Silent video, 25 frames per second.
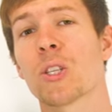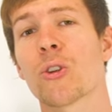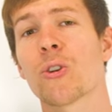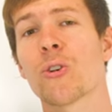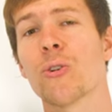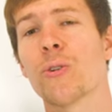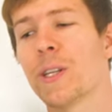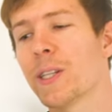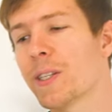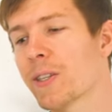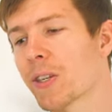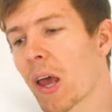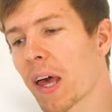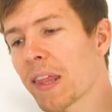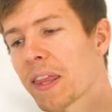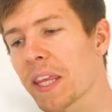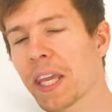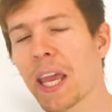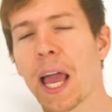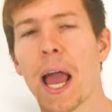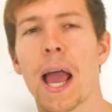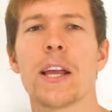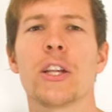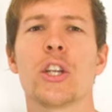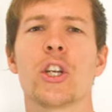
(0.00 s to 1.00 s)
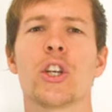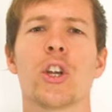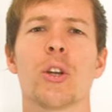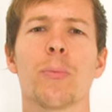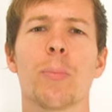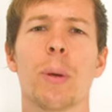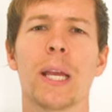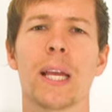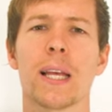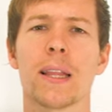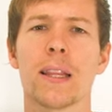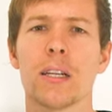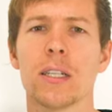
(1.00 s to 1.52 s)
two, inside the case should
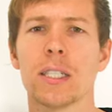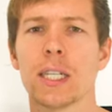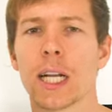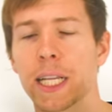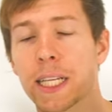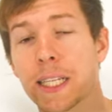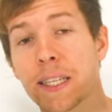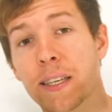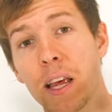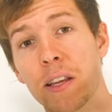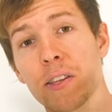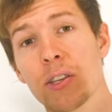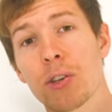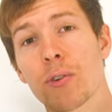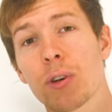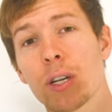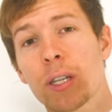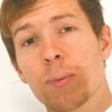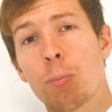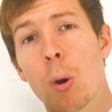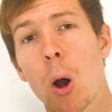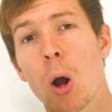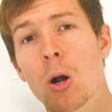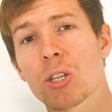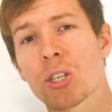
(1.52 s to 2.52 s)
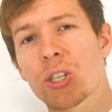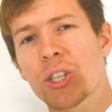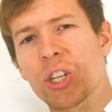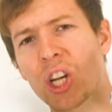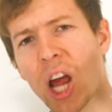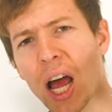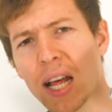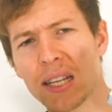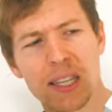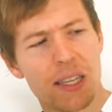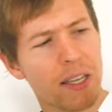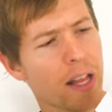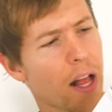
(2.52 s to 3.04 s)
be a little accessories box
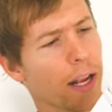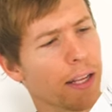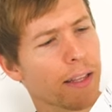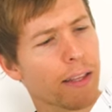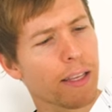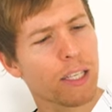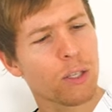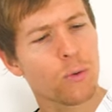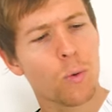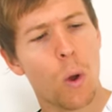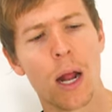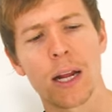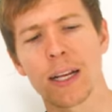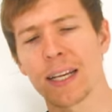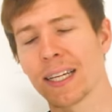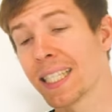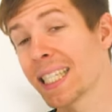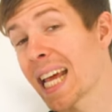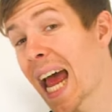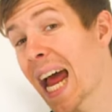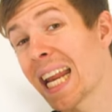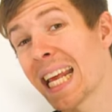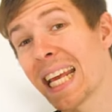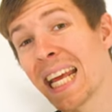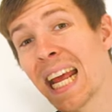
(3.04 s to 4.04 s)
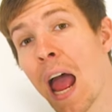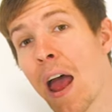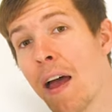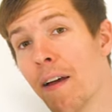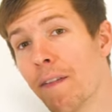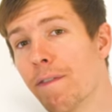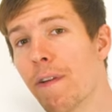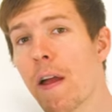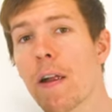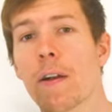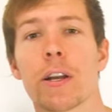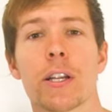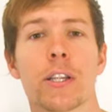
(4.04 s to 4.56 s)
just like this one containing
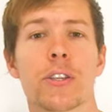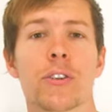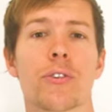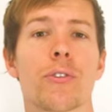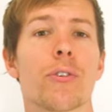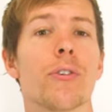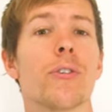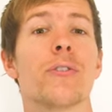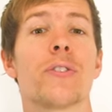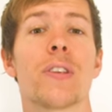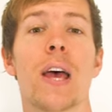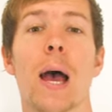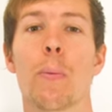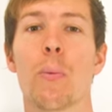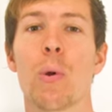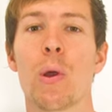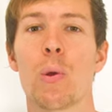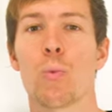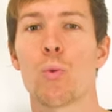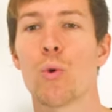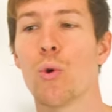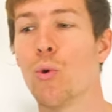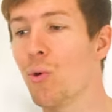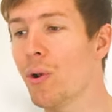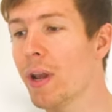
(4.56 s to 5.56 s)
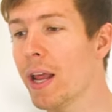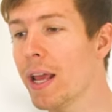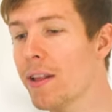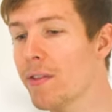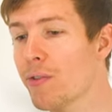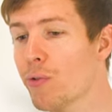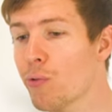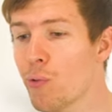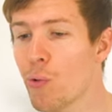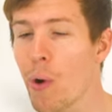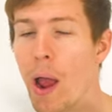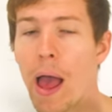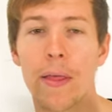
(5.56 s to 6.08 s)
various screws that we will need
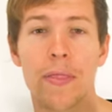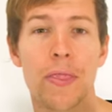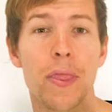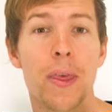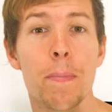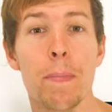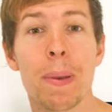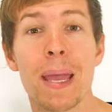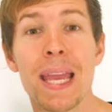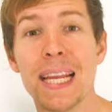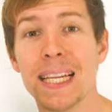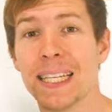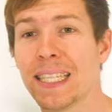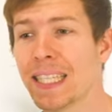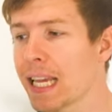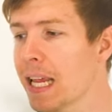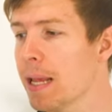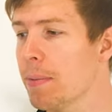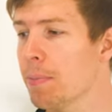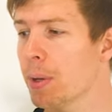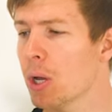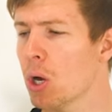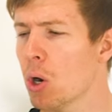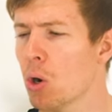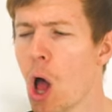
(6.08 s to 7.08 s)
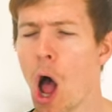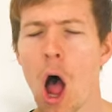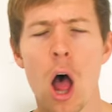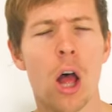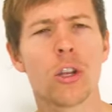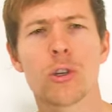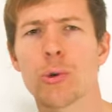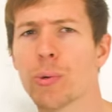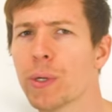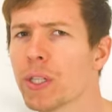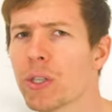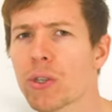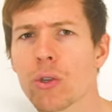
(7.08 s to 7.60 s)
throughout the PC build
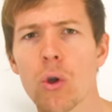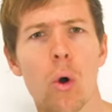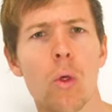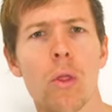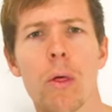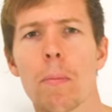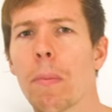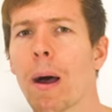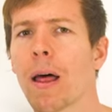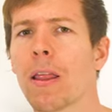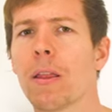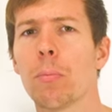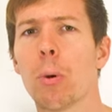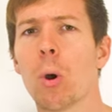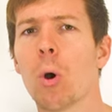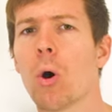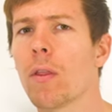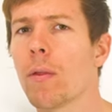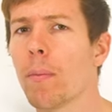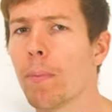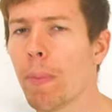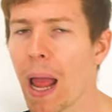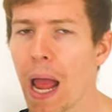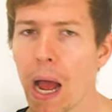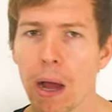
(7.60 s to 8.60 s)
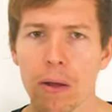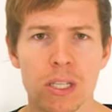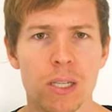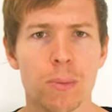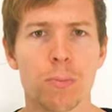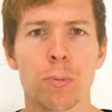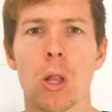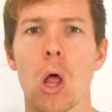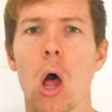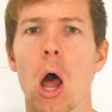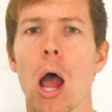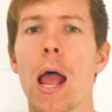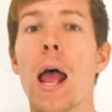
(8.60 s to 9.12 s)
to install the motherboard, the power
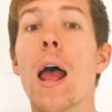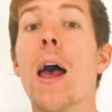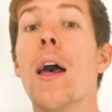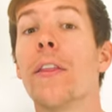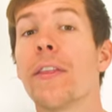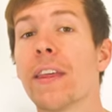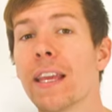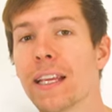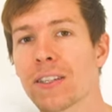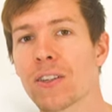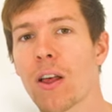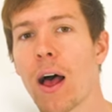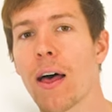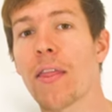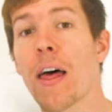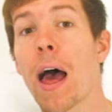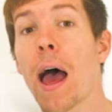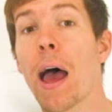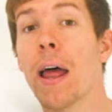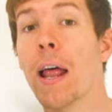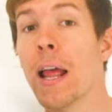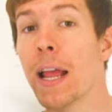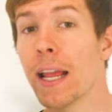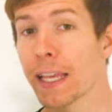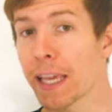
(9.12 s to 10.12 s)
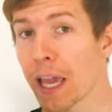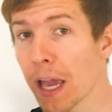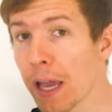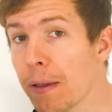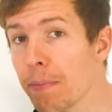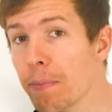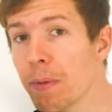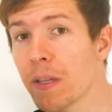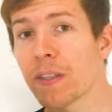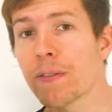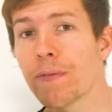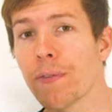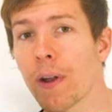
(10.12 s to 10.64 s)
supply, things like that.
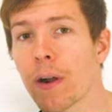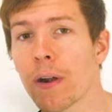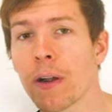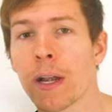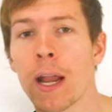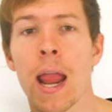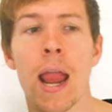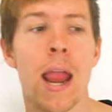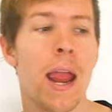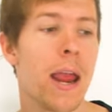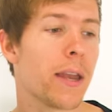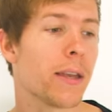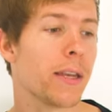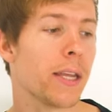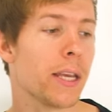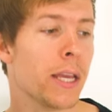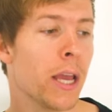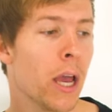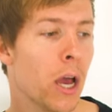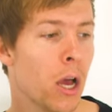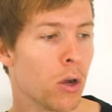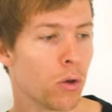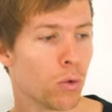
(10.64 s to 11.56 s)
Keep this very handy.